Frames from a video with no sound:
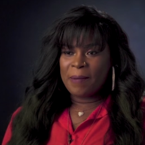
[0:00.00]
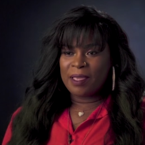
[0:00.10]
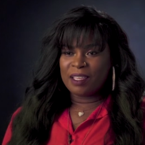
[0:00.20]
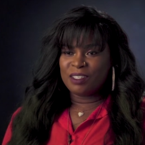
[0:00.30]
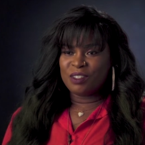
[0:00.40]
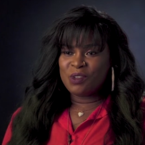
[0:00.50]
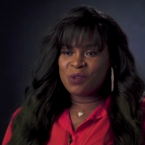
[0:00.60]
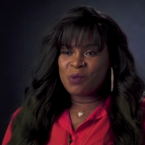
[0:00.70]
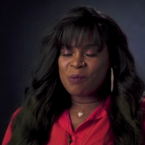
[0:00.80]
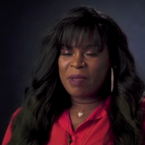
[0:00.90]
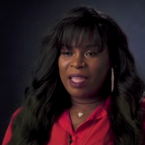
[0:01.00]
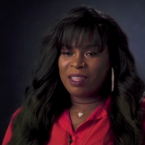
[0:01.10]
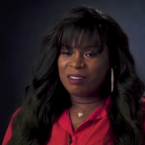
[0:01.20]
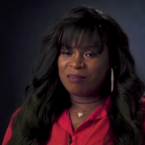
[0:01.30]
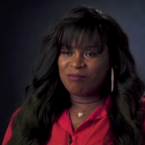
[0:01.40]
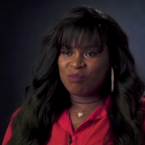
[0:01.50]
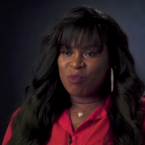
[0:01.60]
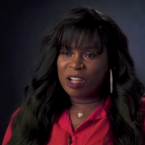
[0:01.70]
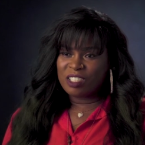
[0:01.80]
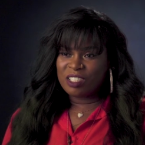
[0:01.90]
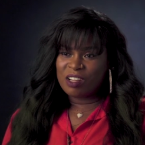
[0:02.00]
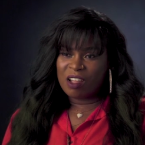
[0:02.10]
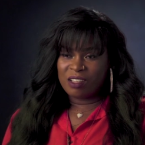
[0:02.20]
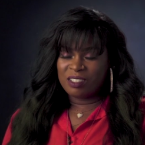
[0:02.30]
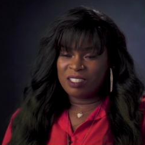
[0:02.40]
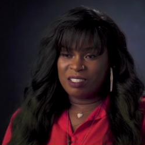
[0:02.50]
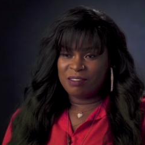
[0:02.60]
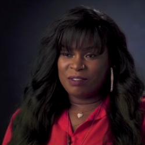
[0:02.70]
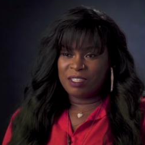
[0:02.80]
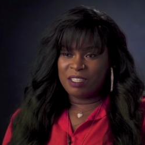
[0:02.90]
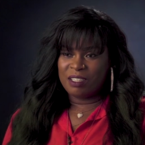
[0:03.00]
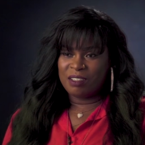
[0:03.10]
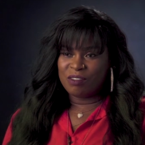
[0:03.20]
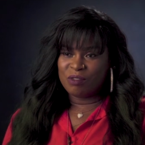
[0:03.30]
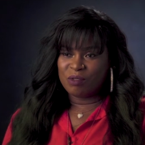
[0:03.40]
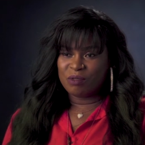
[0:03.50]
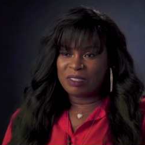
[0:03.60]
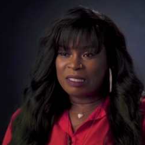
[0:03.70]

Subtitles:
because you might watch it on TV, you know,